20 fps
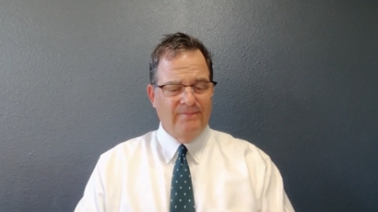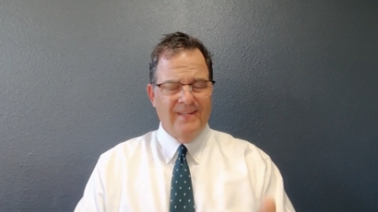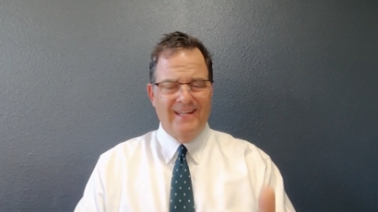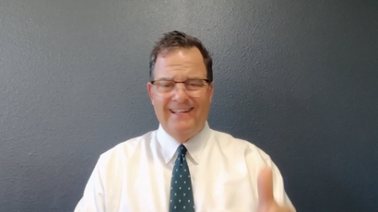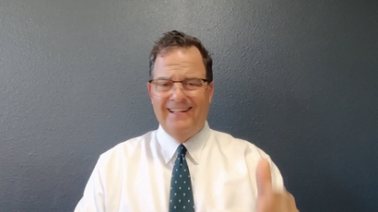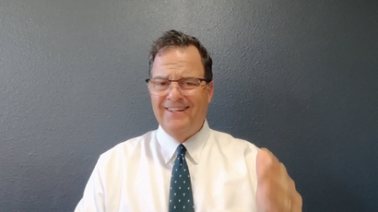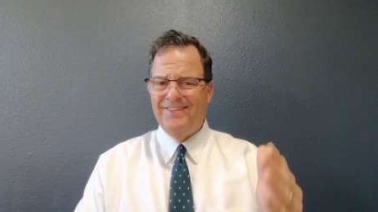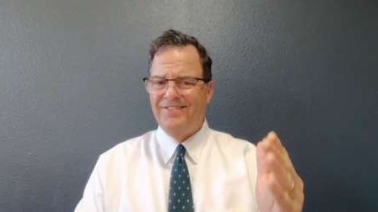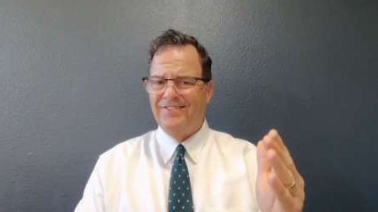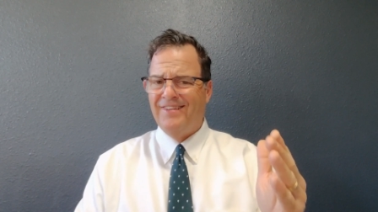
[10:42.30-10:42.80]

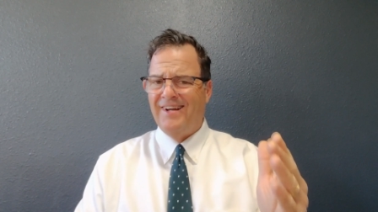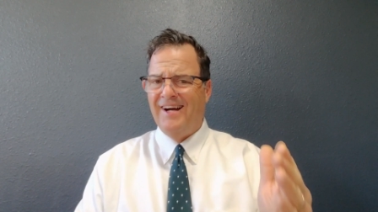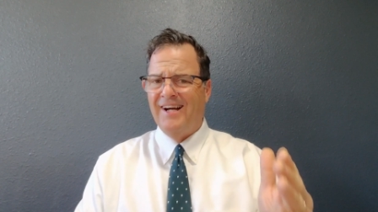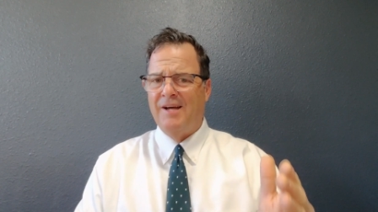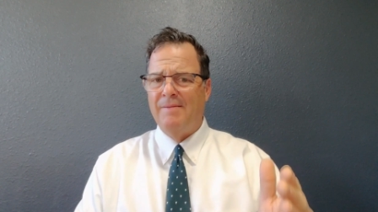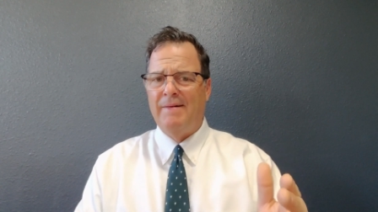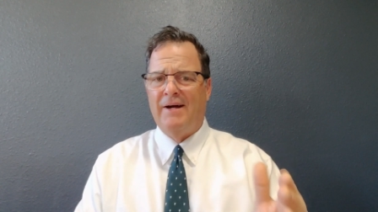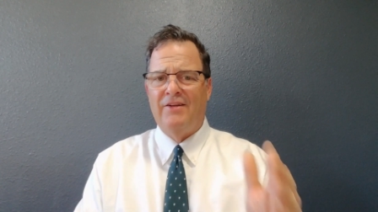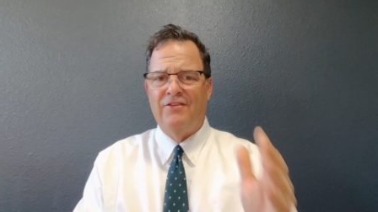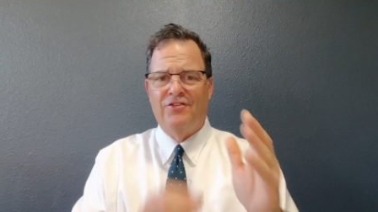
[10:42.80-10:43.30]
let's
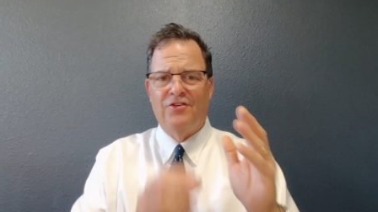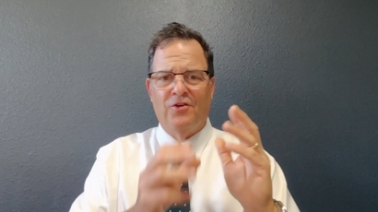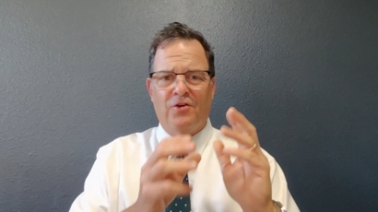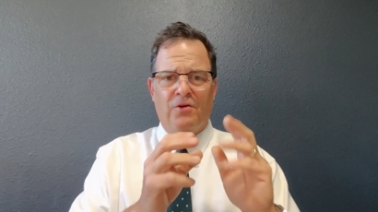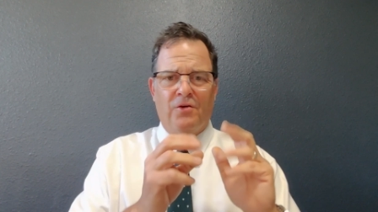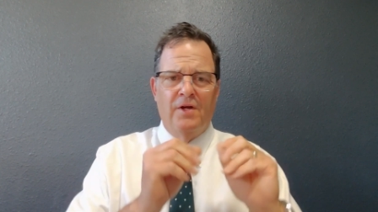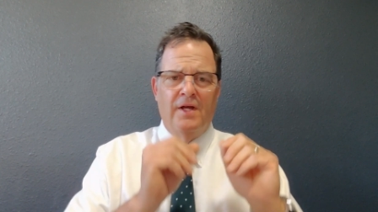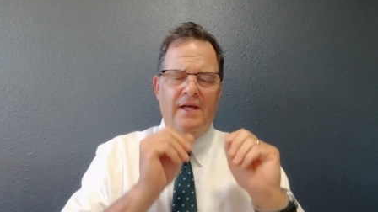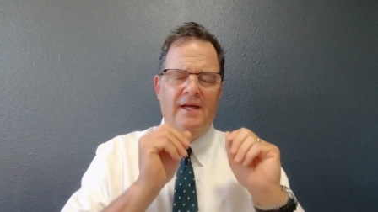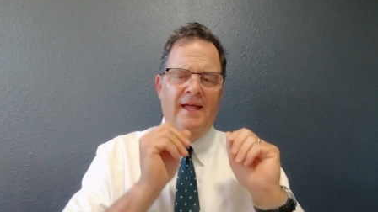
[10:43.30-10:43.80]
talk about
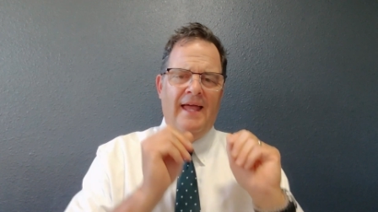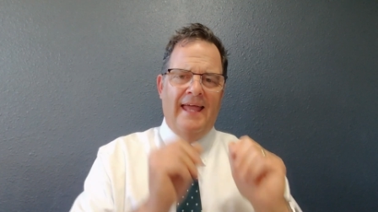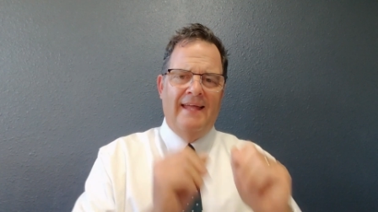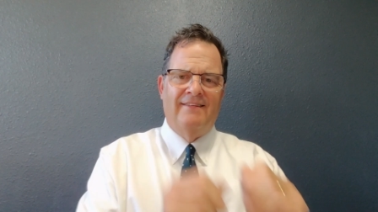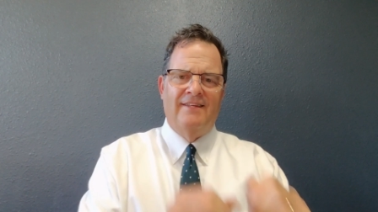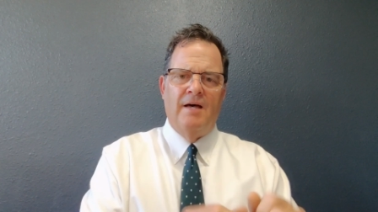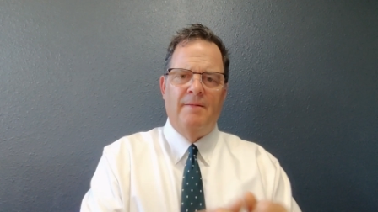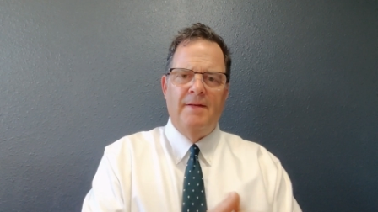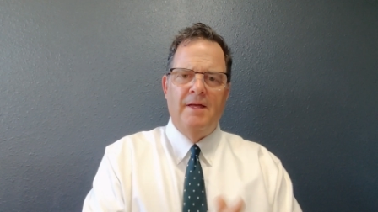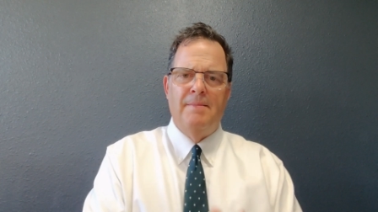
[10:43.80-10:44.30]
hey,
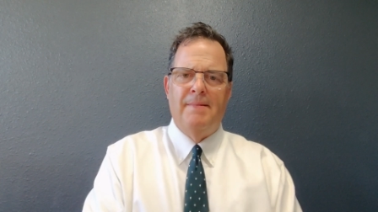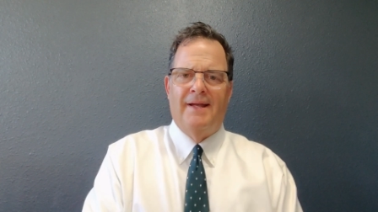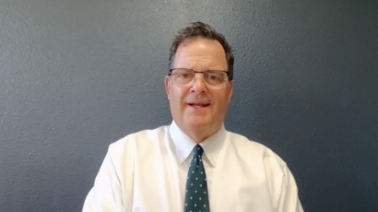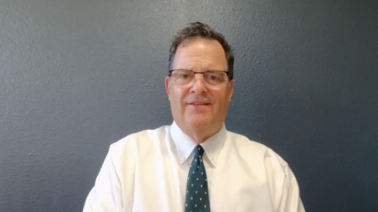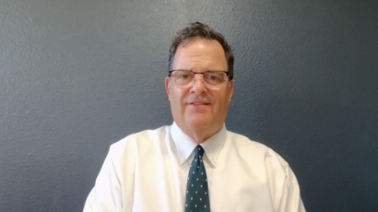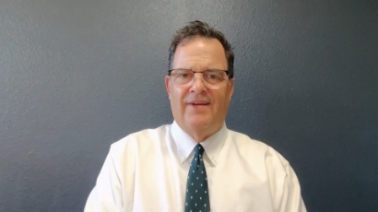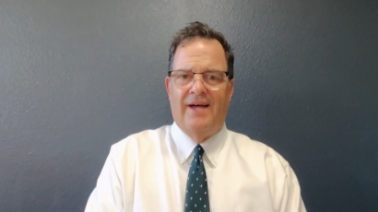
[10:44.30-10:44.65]
tell me about a